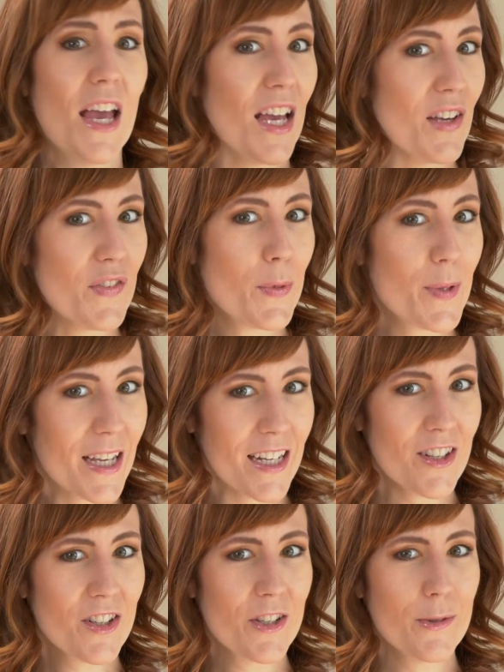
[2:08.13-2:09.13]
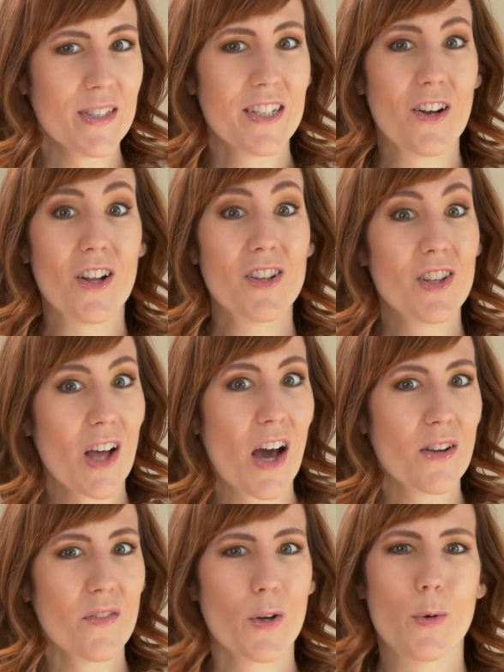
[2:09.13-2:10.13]
If you're planning on using a lot
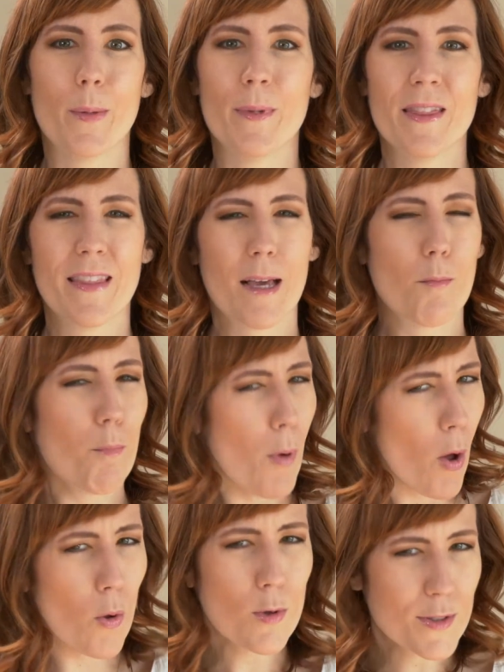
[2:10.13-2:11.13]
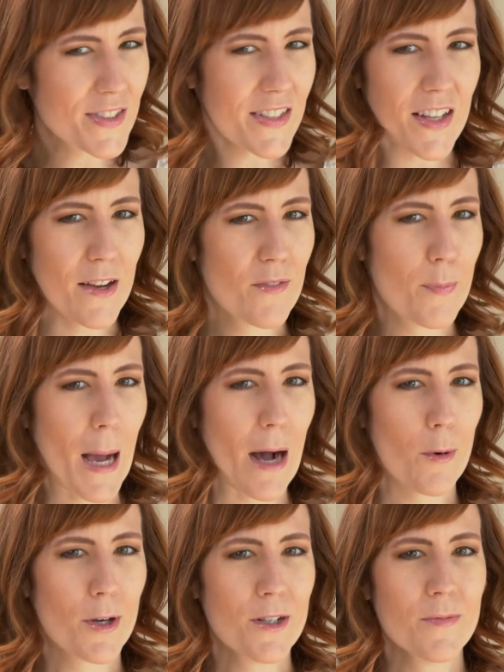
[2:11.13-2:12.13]
of equipment that pulls a lot of
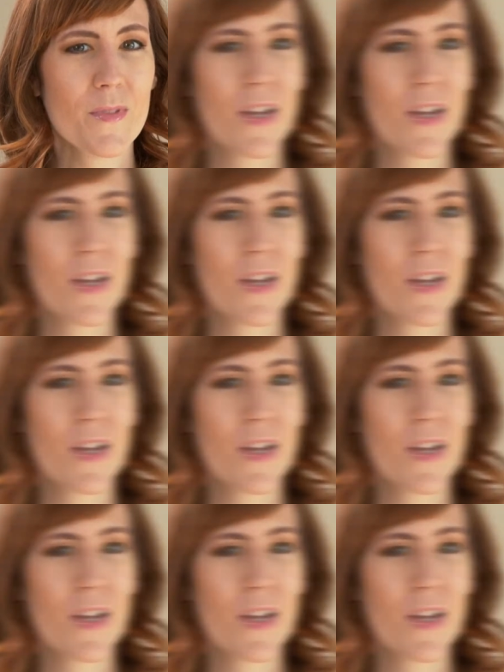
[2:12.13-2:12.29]
power,